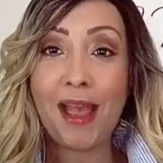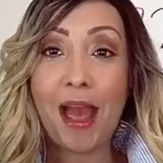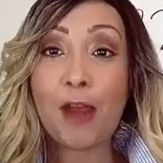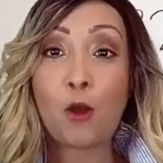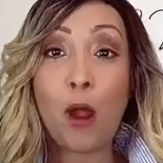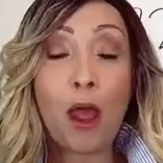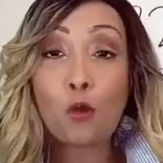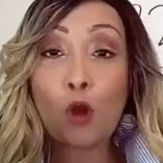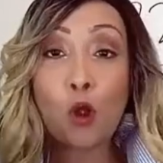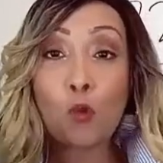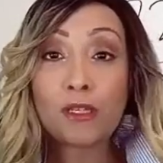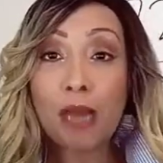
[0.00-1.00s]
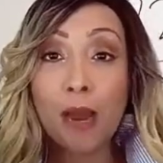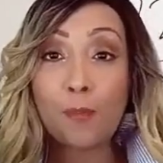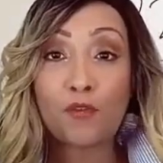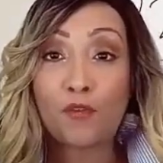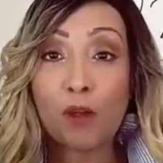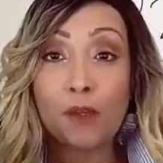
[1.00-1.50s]
I don't, I don't know what type
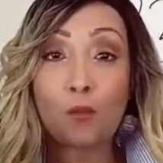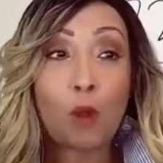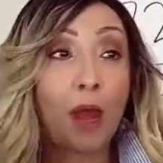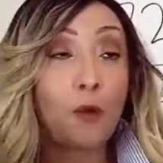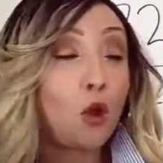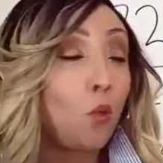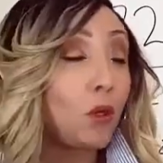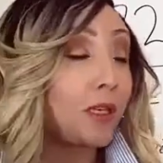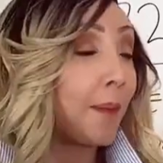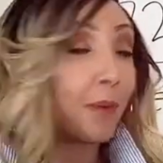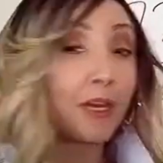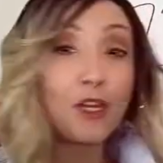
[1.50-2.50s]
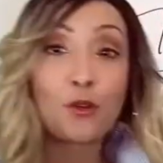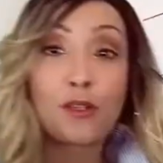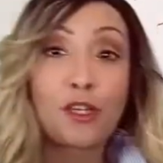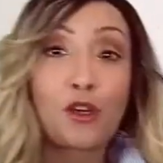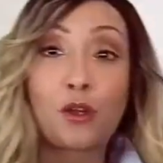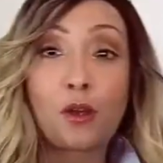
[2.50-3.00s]
of fund, I don't know what type of
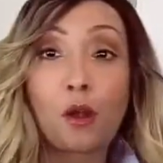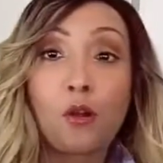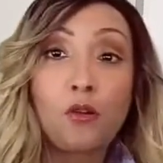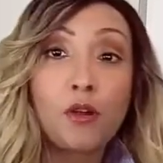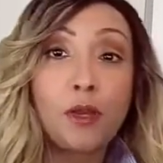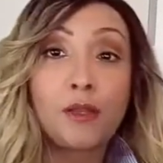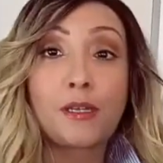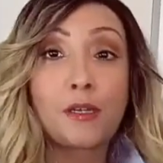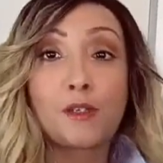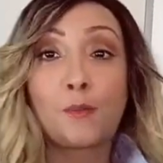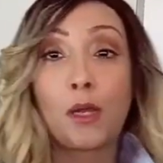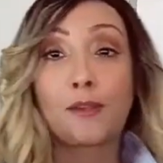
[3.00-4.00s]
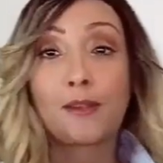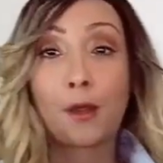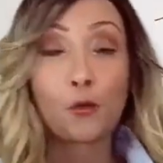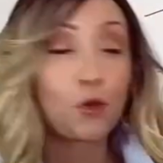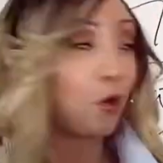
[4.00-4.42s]
interest it could have earned in six months. I don't